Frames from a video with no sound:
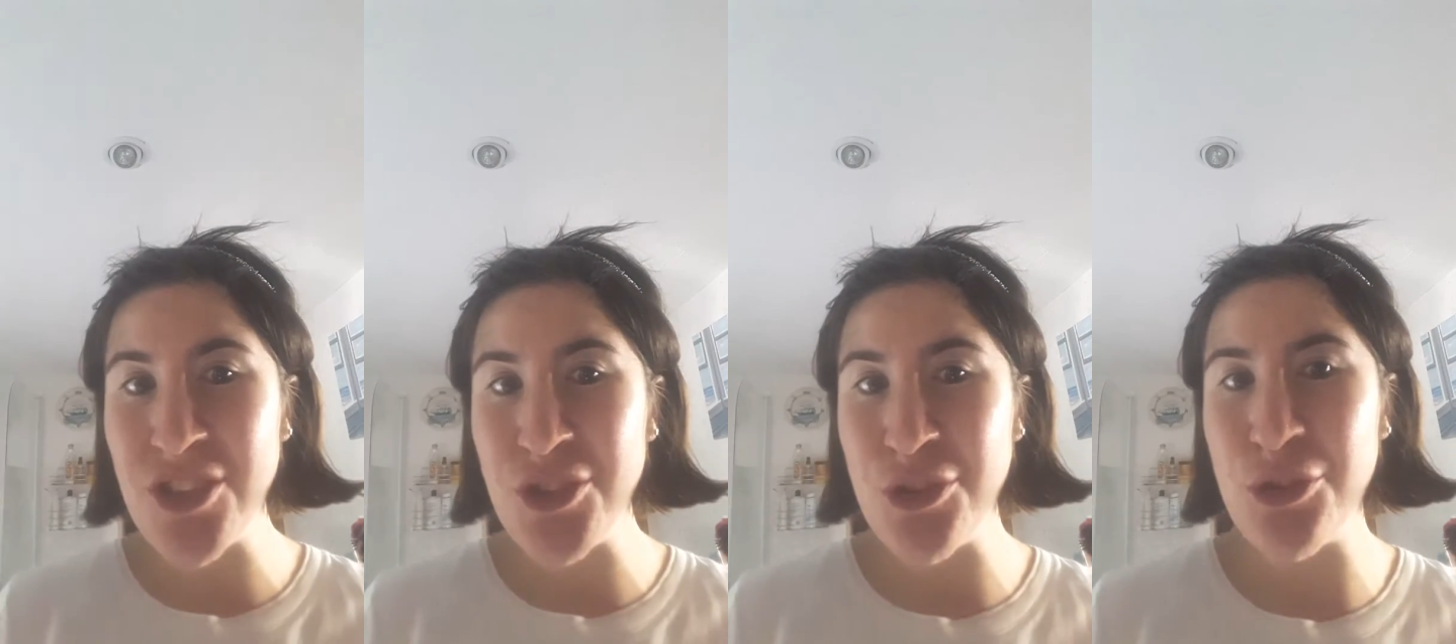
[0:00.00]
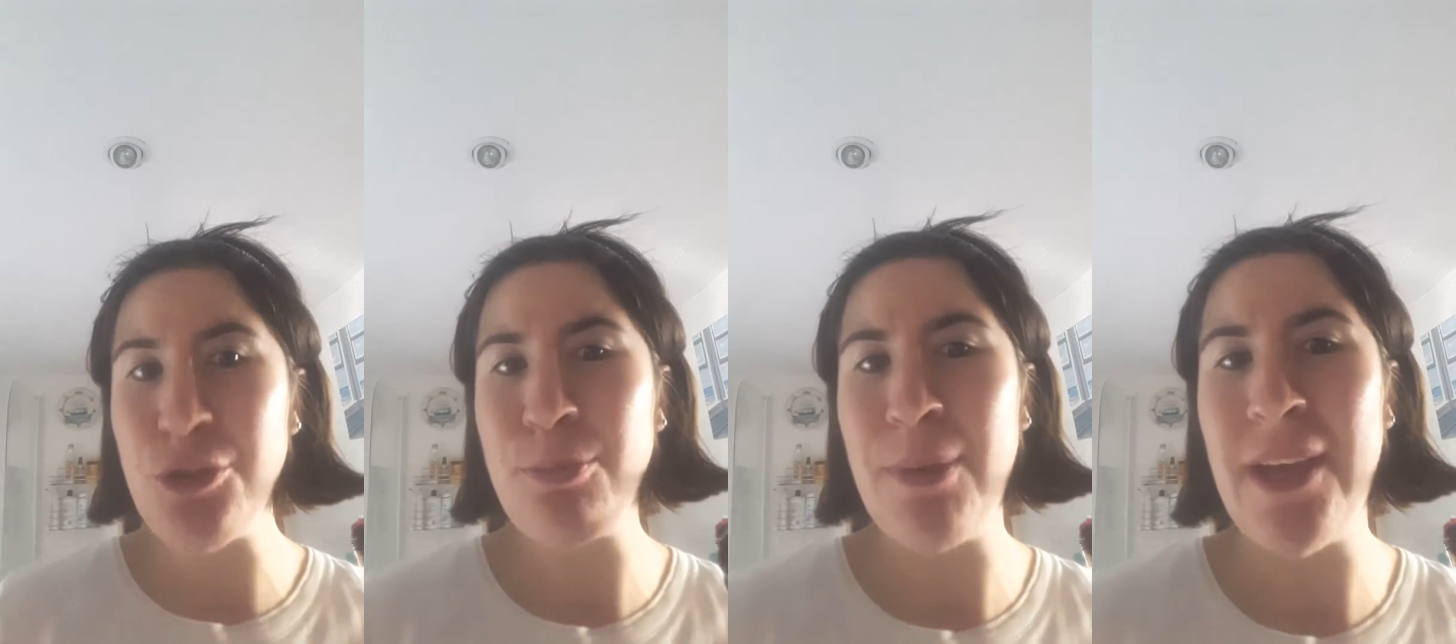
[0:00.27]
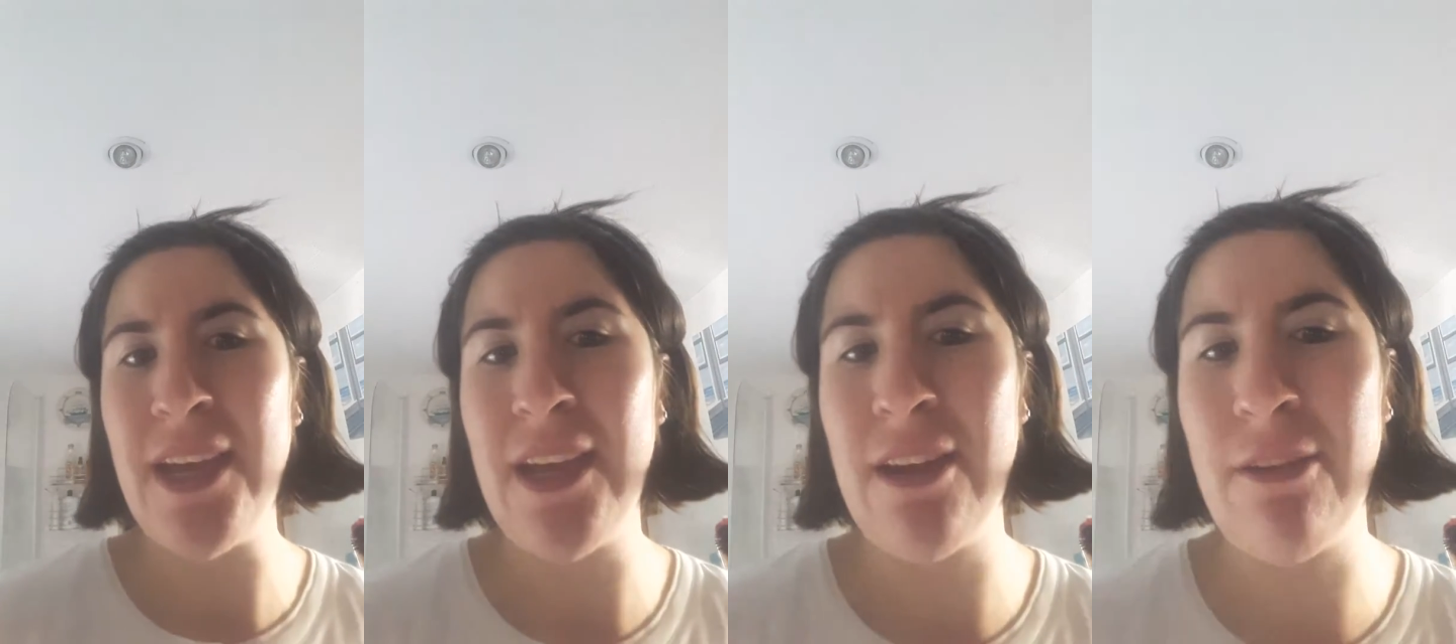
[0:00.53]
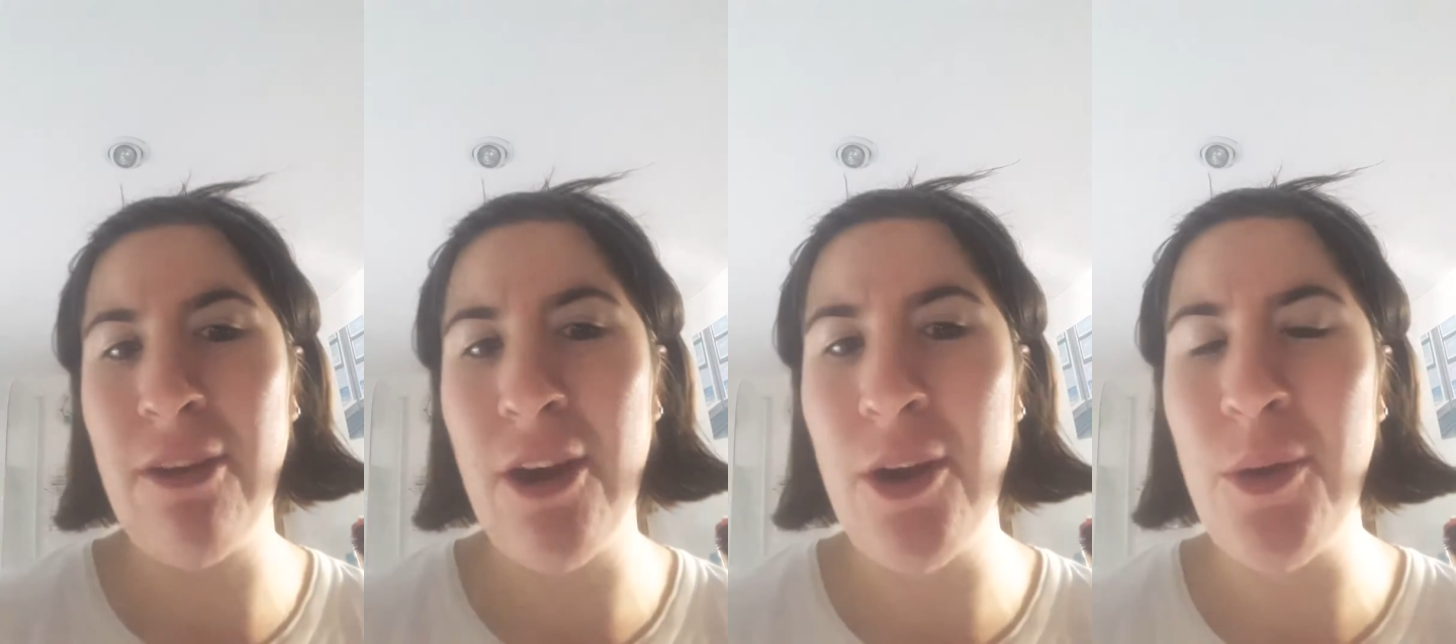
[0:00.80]

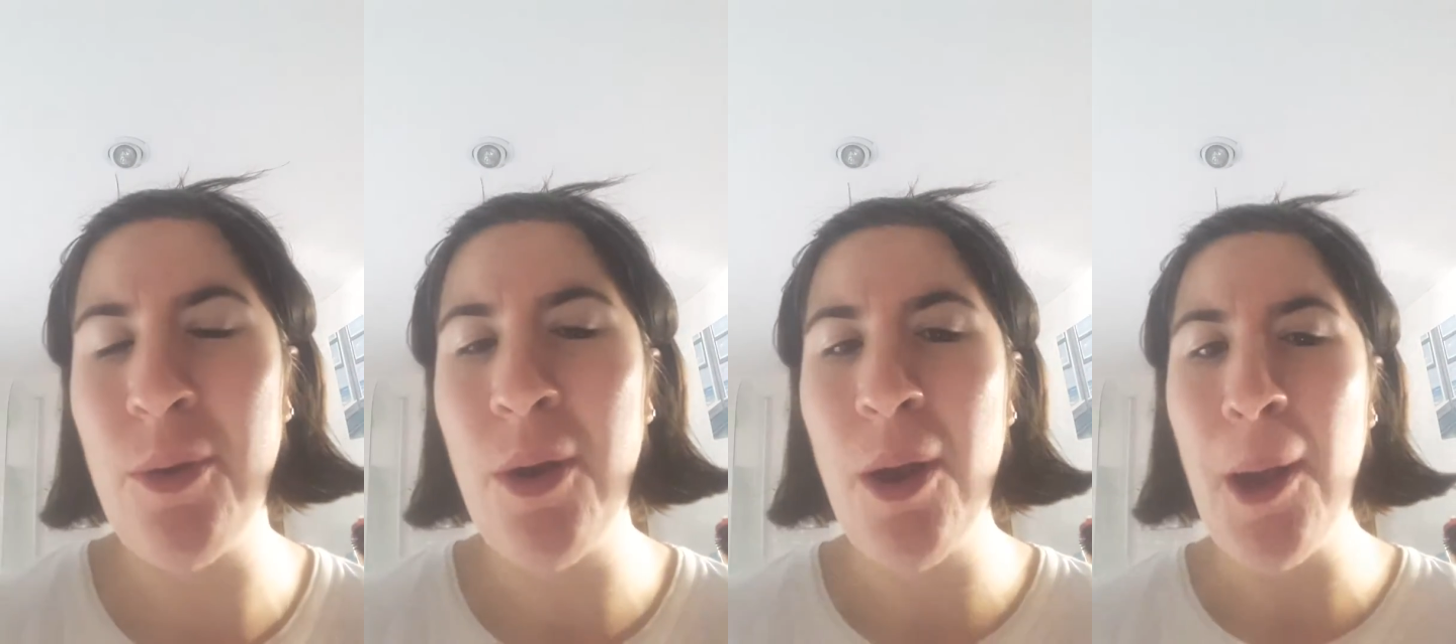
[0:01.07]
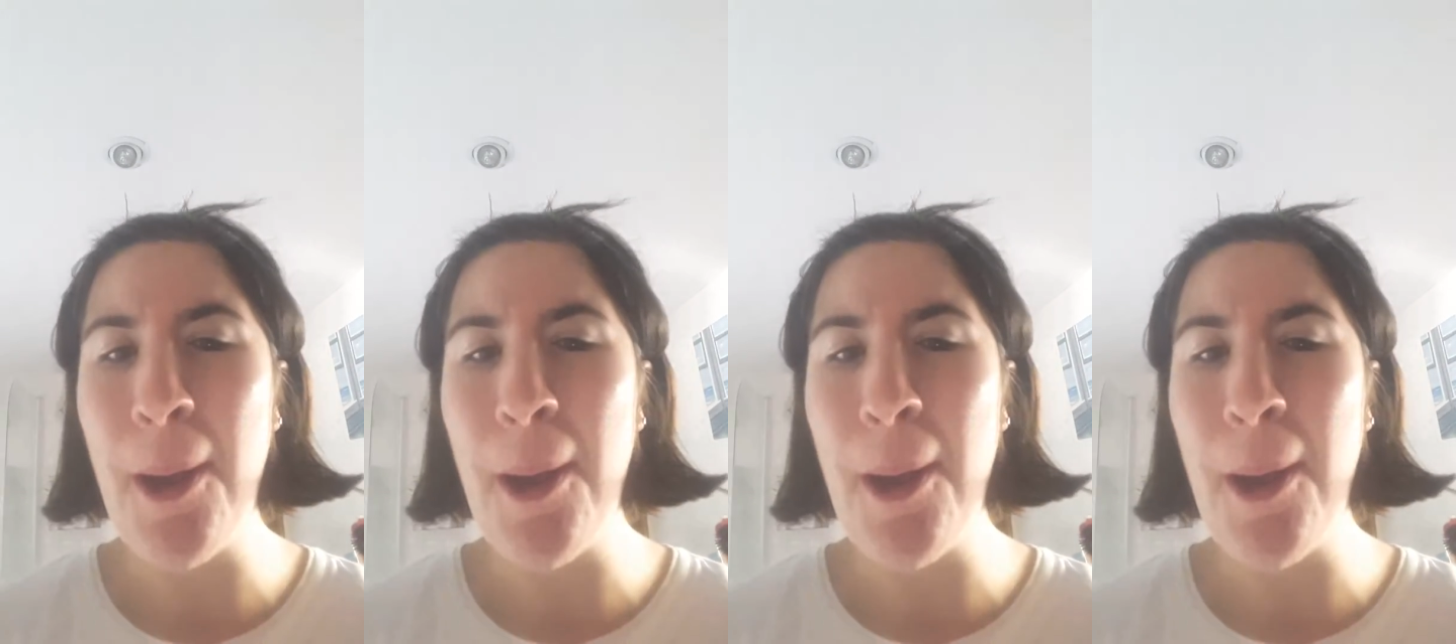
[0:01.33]
superhero